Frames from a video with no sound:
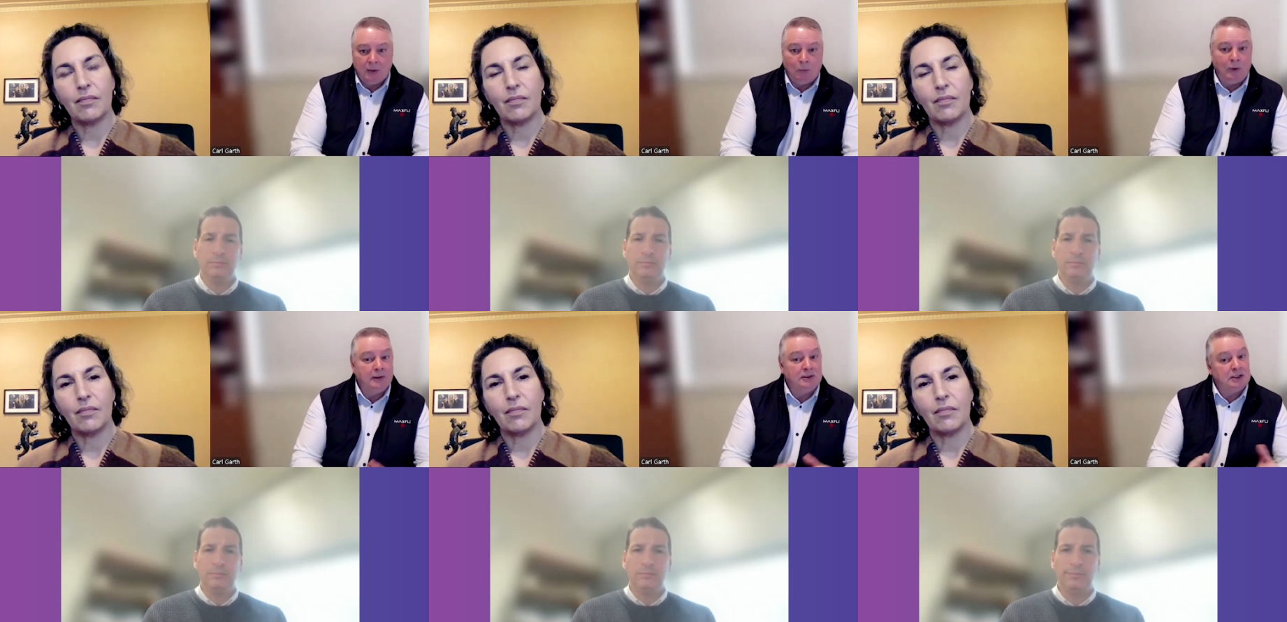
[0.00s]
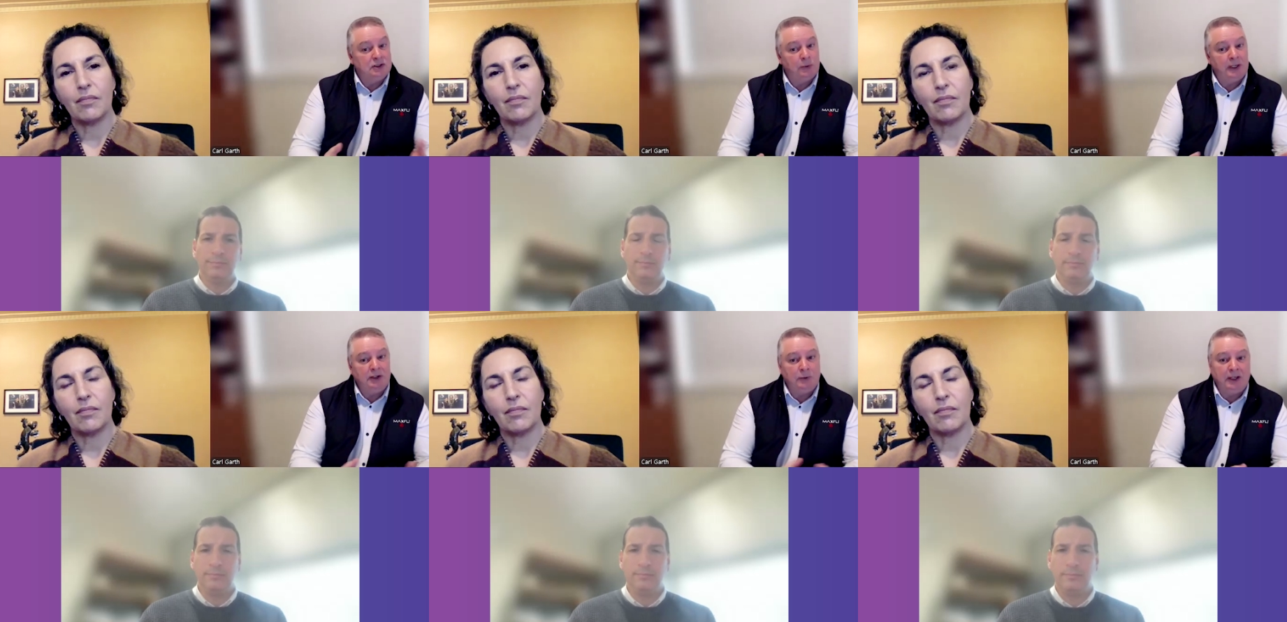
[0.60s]
Speaker 1: Whereas in
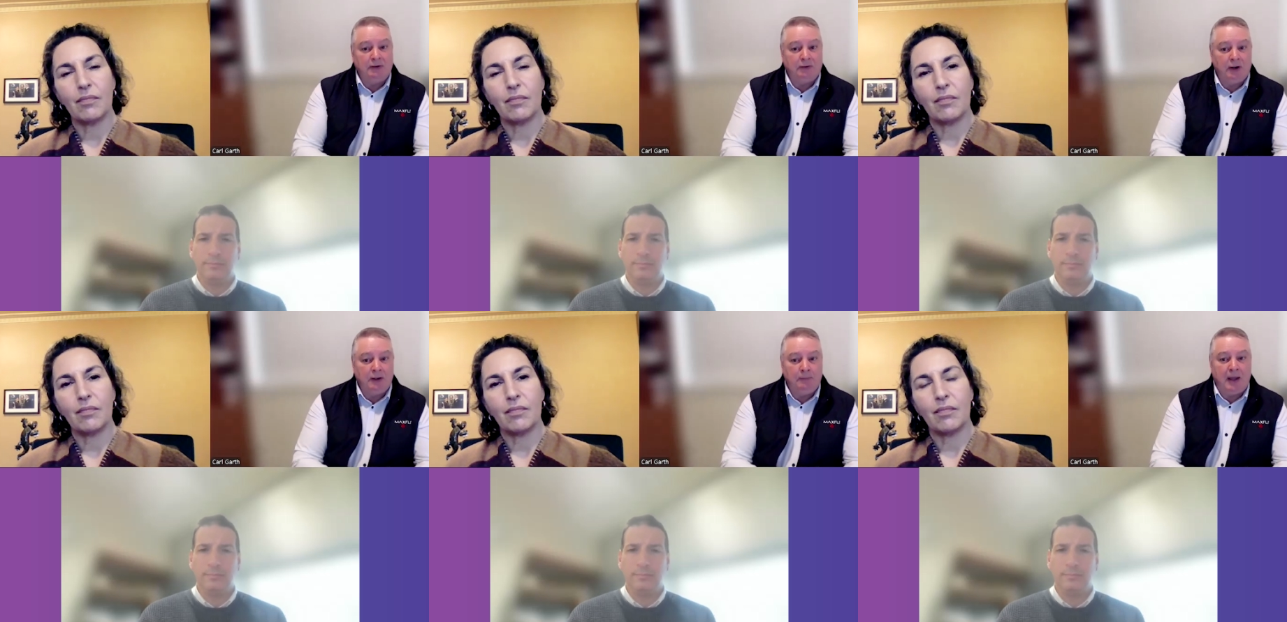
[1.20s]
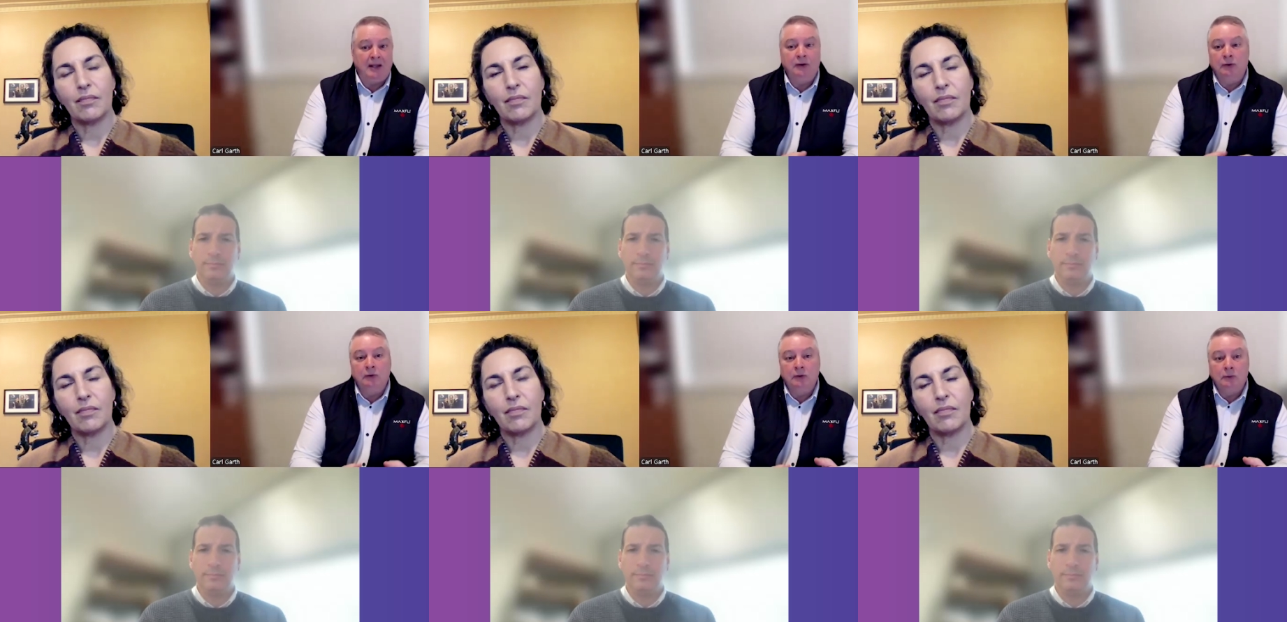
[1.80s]
2023,
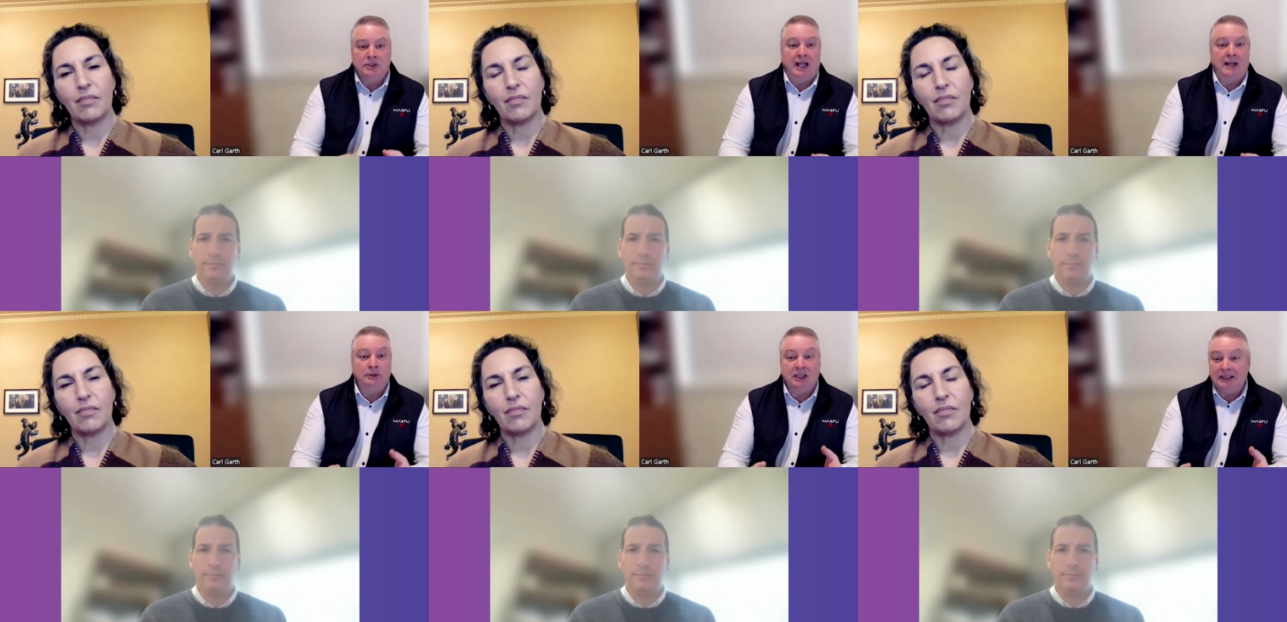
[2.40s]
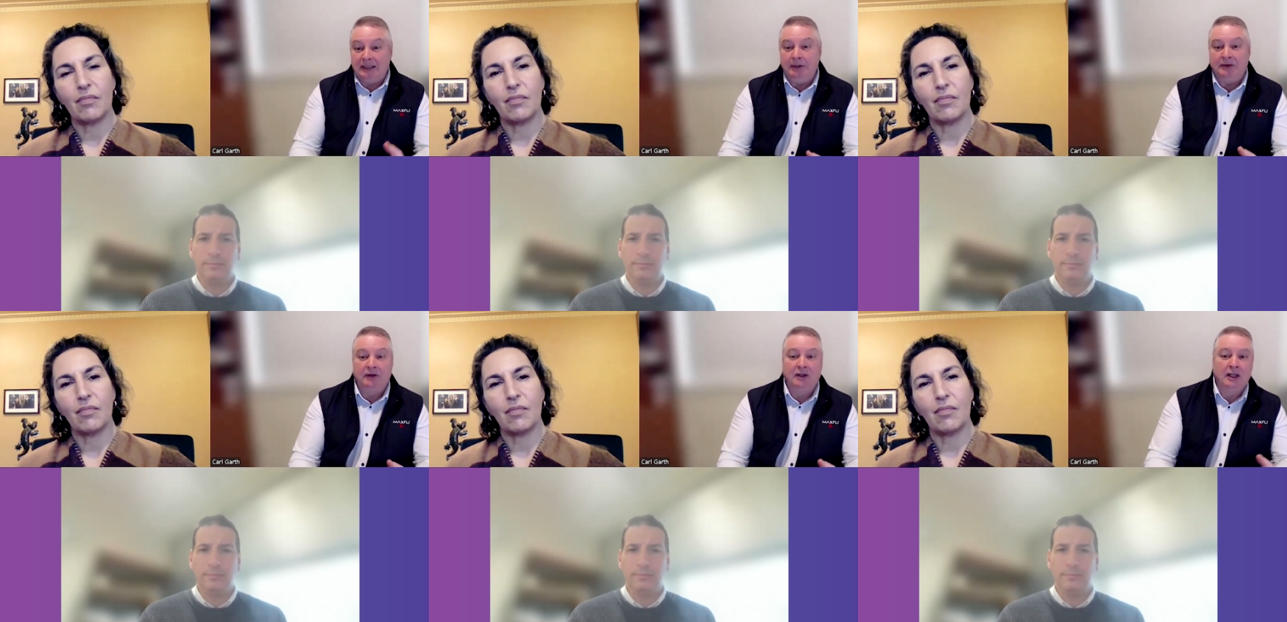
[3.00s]
Banyule was able to
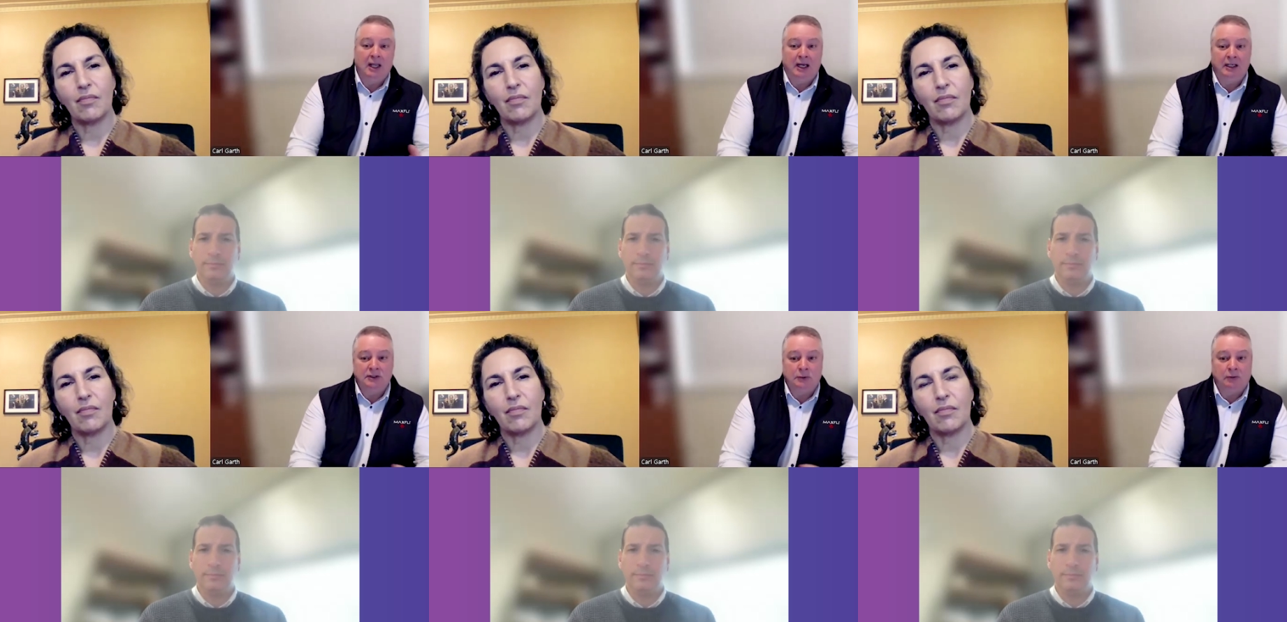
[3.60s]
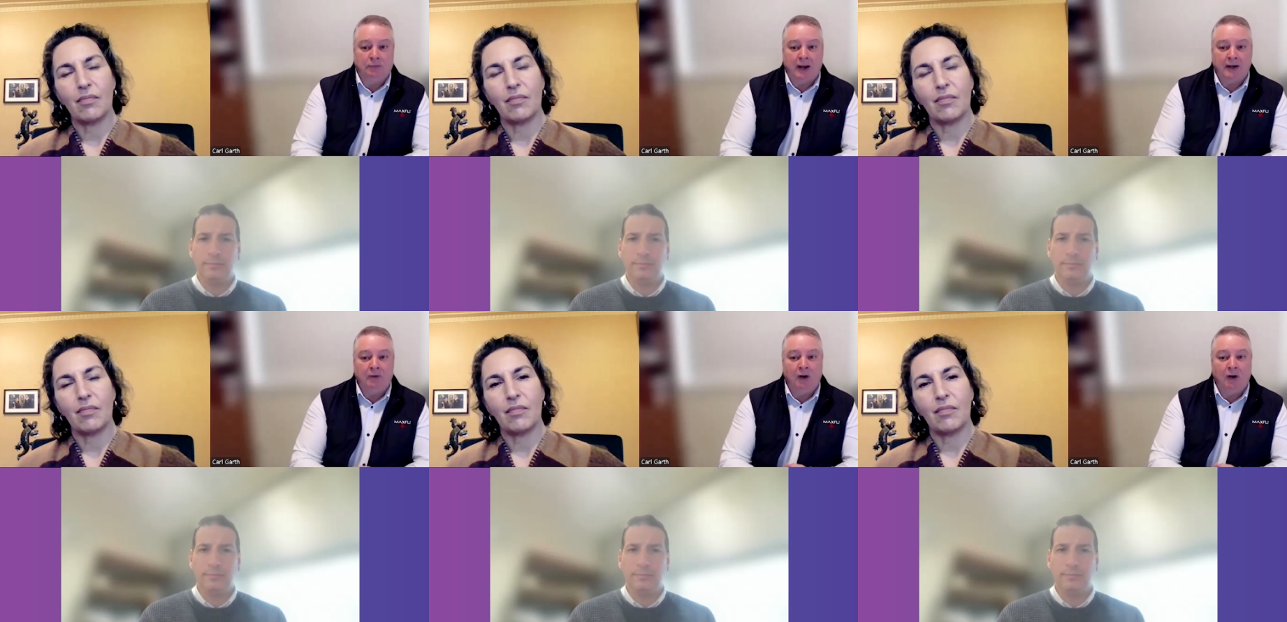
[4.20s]
limit any sort of rate